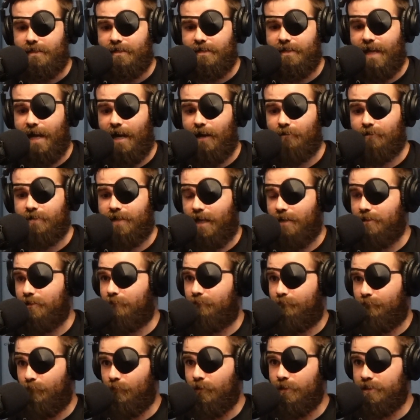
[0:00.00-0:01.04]
Now,
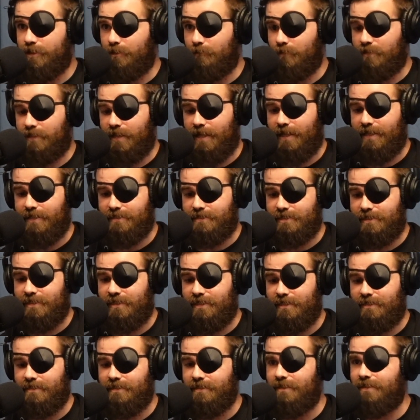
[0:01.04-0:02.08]
California with
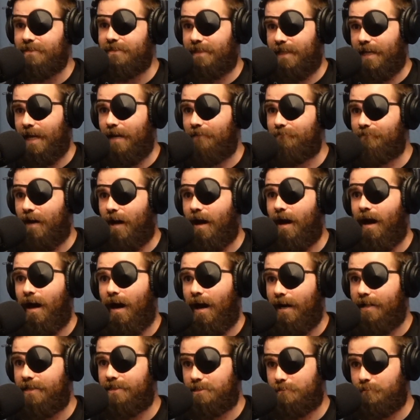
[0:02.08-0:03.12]
18, they have the
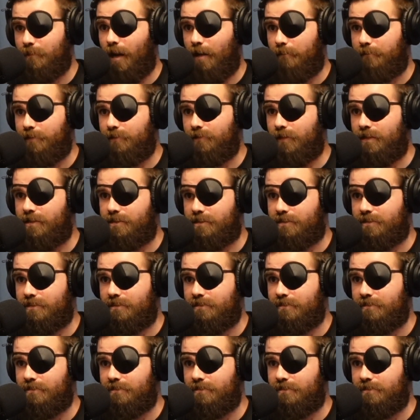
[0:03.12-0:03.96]
highest population.